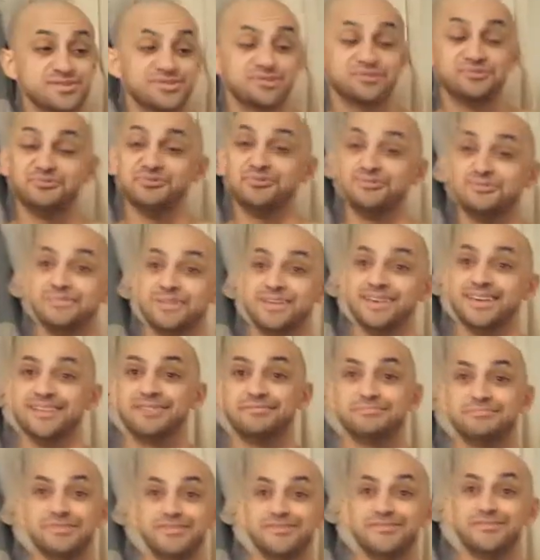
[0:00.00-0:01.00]
so I didn't want to make
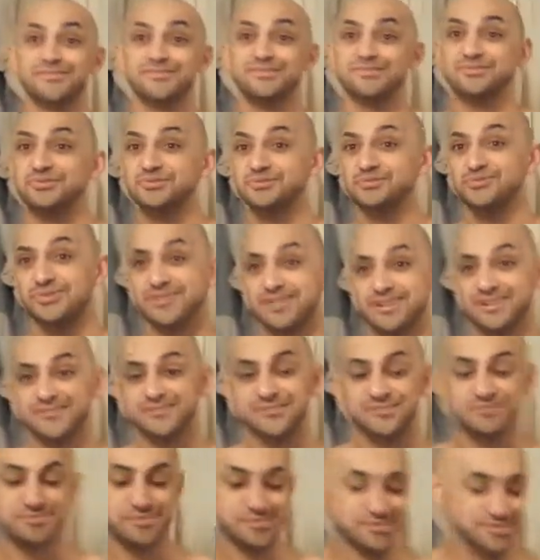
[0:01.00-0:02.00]
anybody feel too
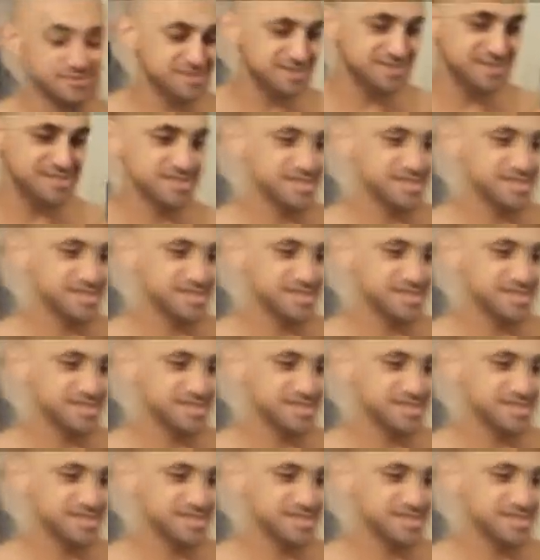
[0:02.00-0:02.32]
uncomfortable.